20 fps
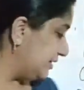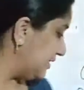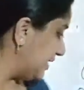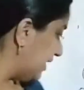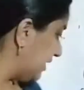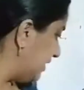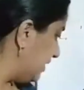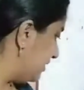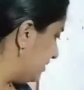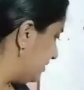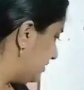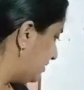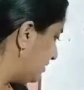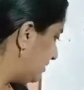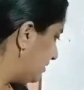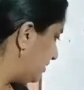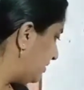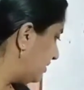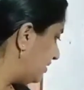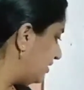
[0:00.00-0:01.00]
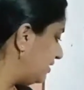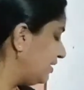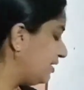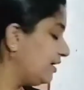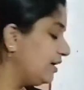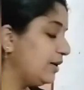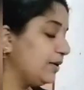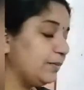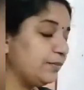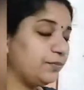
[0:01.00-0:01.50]
Then
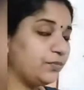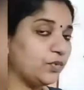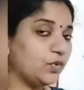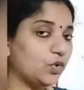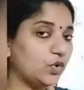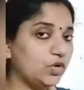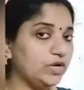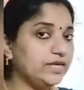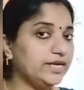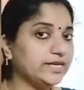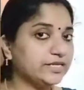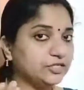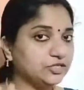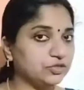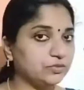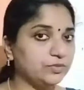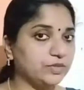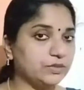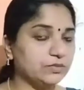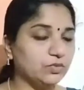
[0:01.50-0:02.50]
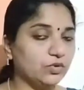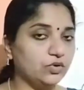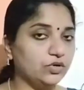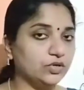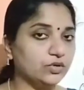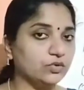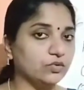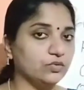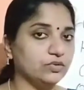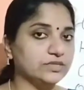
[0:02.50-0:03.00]
polyatomic
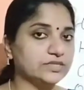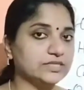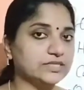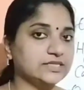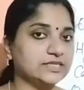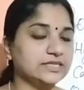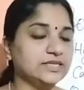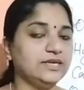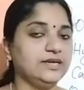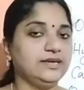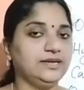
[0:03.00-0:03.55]
molecules,